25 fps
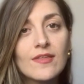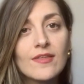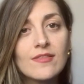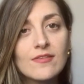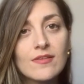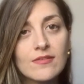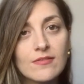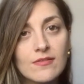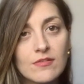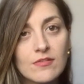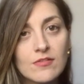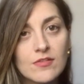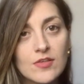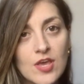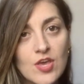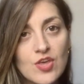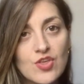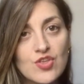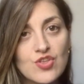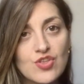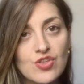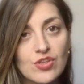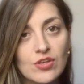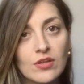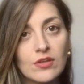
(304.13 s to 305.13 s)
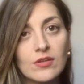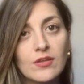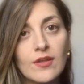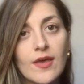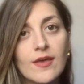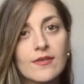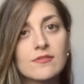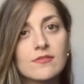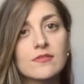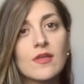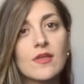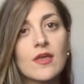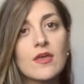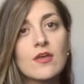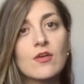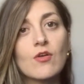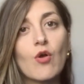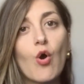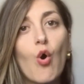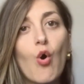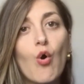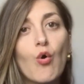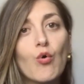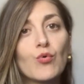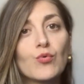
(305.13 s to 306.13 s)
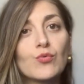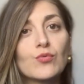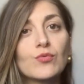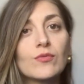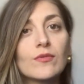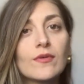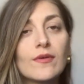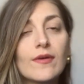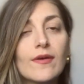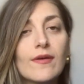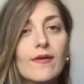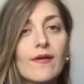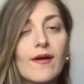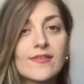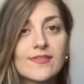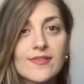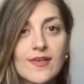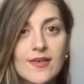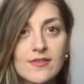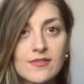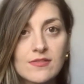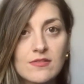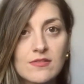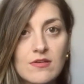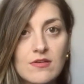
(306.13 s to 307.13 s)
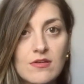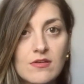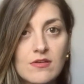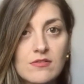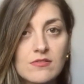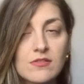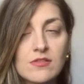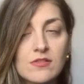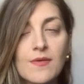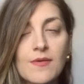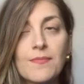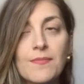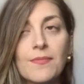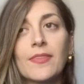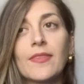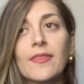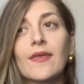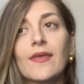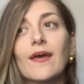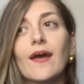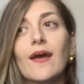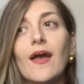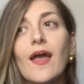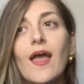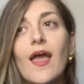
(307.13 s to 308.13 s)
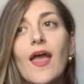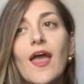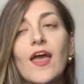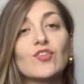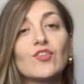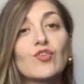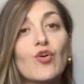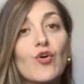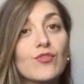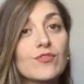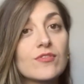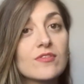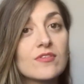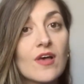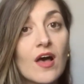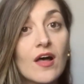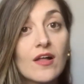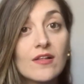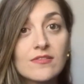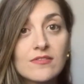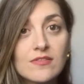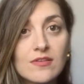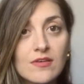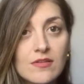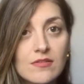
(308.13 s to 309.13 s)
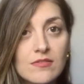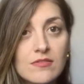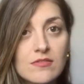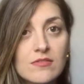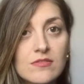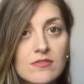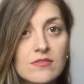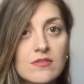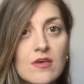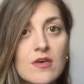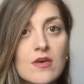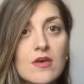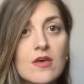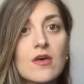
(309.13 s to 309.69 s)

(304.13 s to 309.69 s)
association has their own assessors and consultants,